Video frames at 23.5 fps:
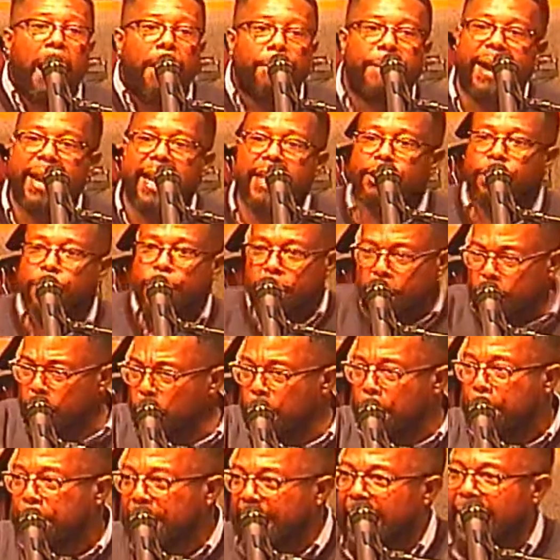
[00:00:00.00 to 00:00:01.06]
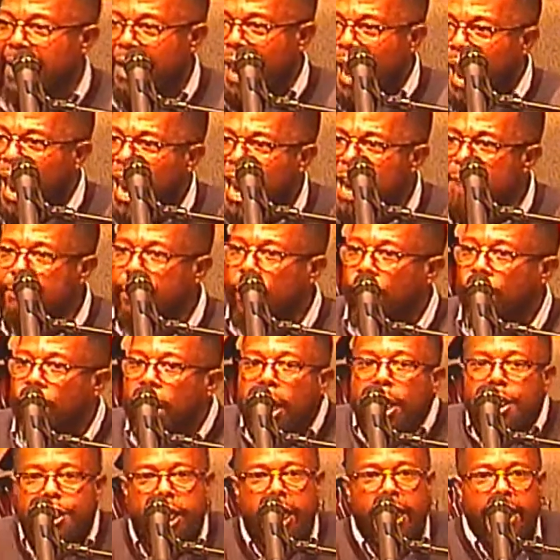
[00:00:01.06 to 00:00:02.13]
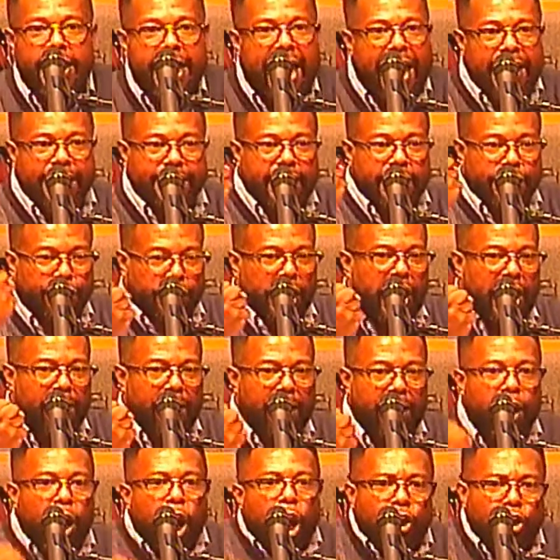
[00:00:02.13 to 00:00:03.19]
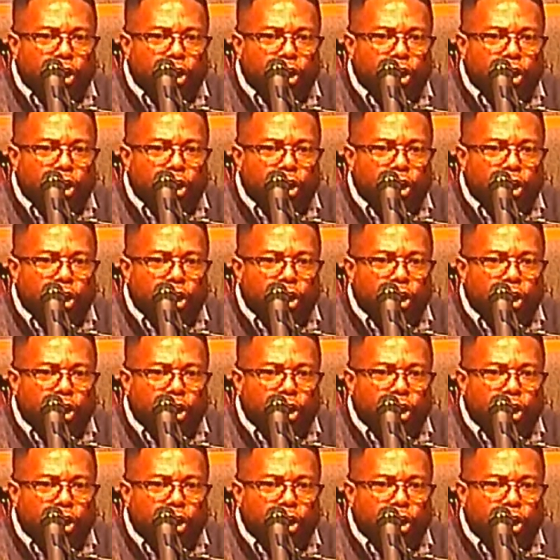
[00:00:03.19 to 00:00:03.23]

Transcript: But it's you being able to, ladies and gentlemen,